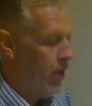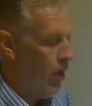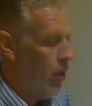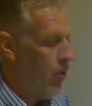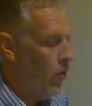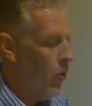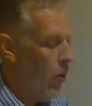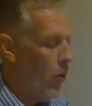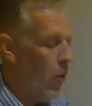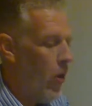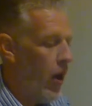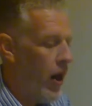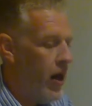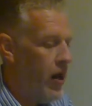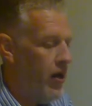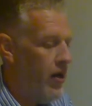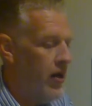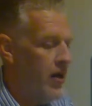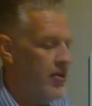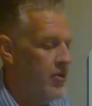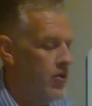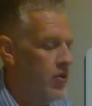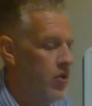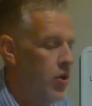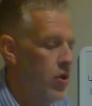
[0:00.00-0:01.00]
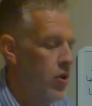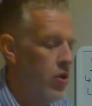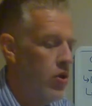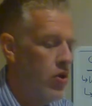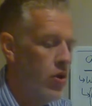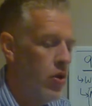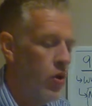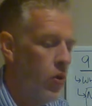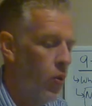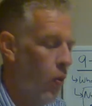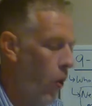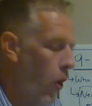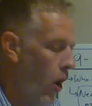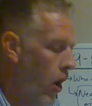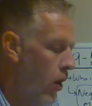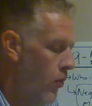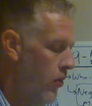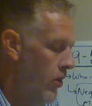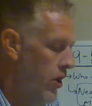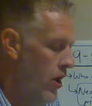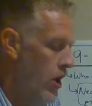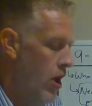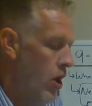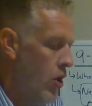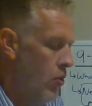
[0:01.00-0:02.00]
and require us to,
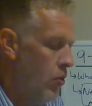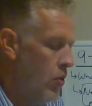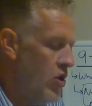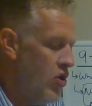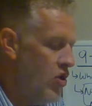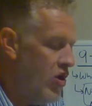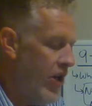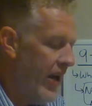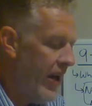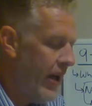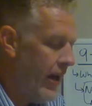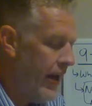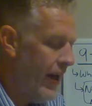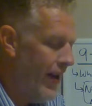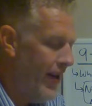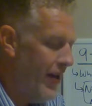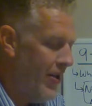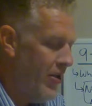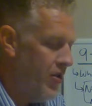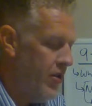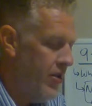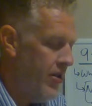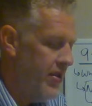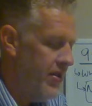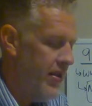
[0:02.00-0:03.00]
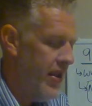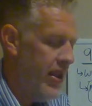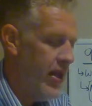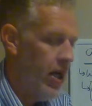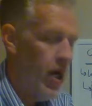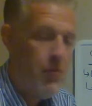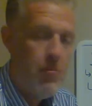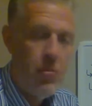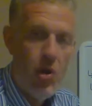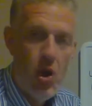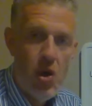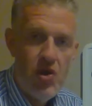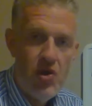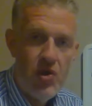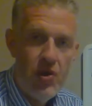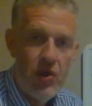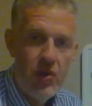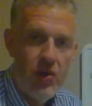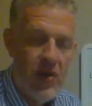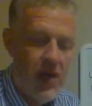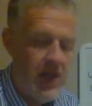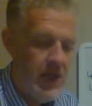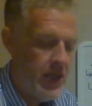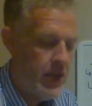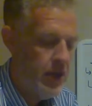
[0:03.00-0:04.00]
quote, reject conscience and our
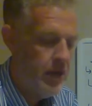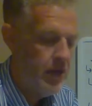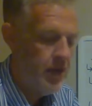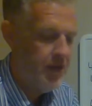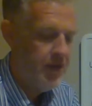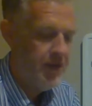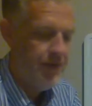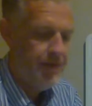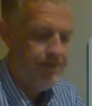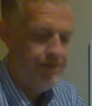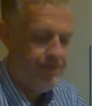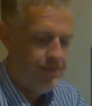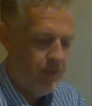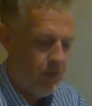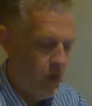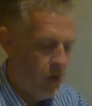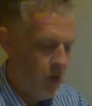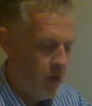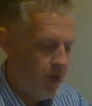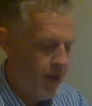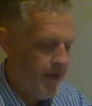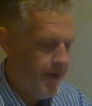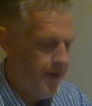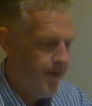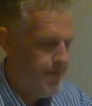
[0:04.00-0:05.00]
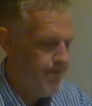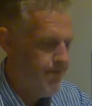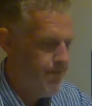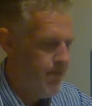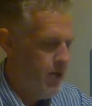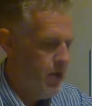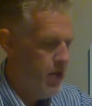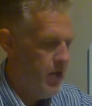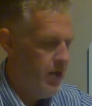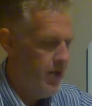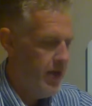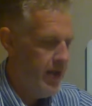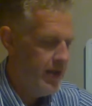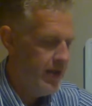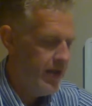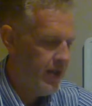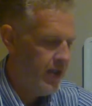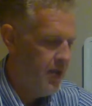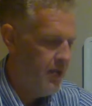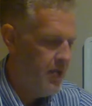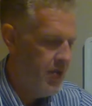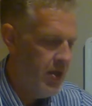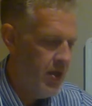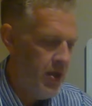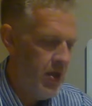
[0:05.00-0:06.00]
personal ideals. Okay? That's
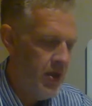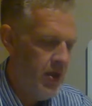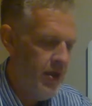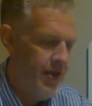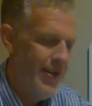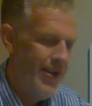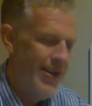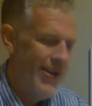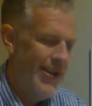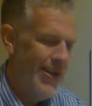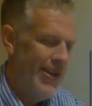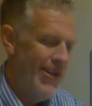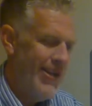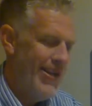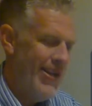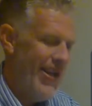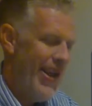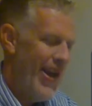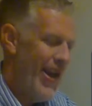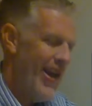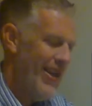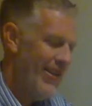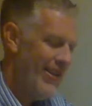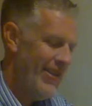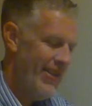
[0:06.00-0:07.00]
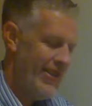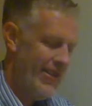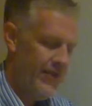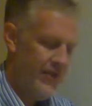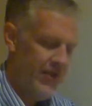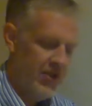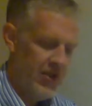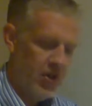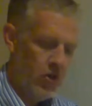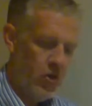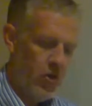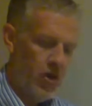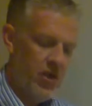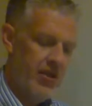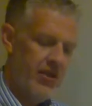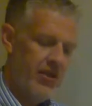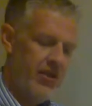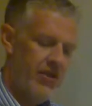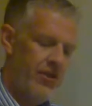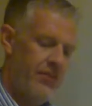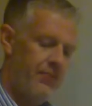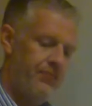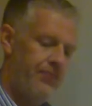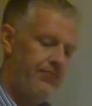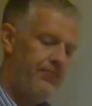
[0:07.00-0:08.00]
going to be the, the essence of his
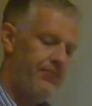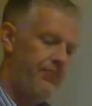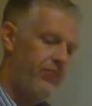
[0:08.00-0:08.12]
criticism.